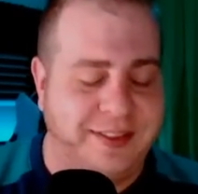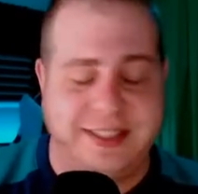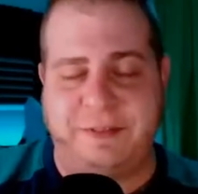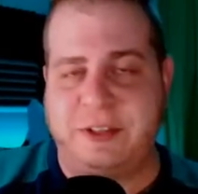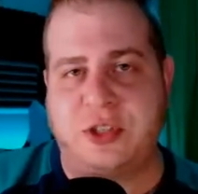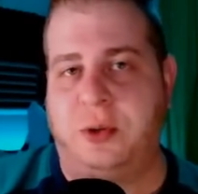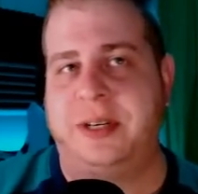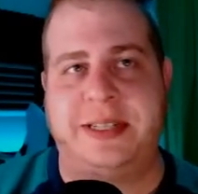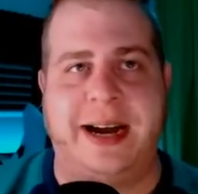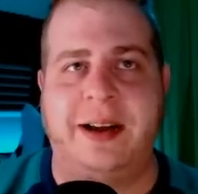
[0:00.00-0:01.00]
Different store
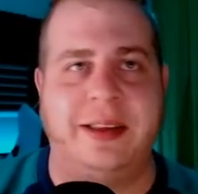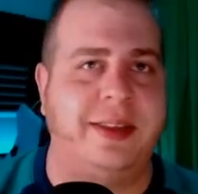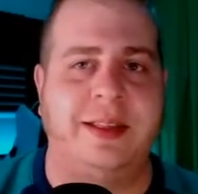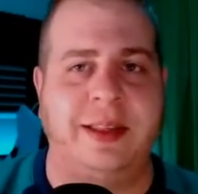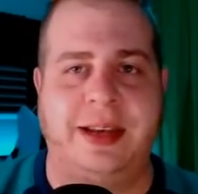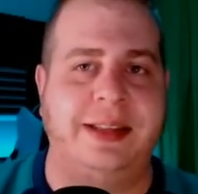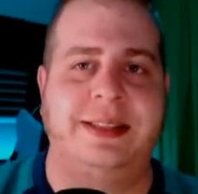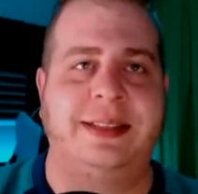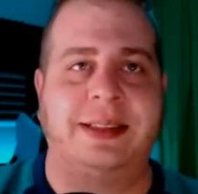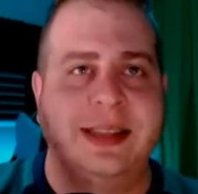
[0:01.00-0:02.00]
entirely than
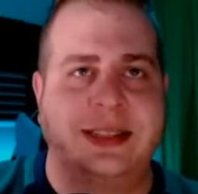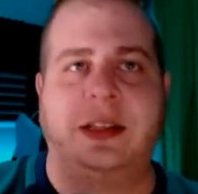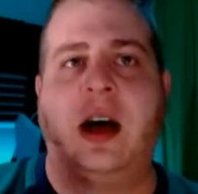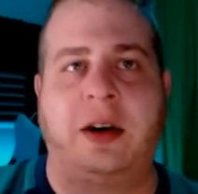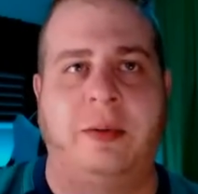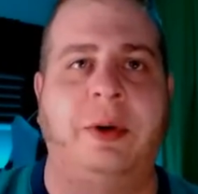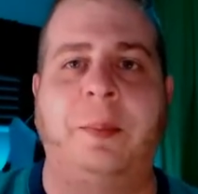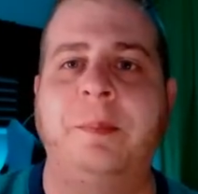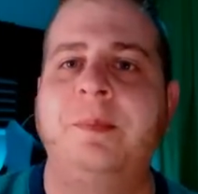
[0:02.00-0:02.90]
Lids. It's a Lids locker room.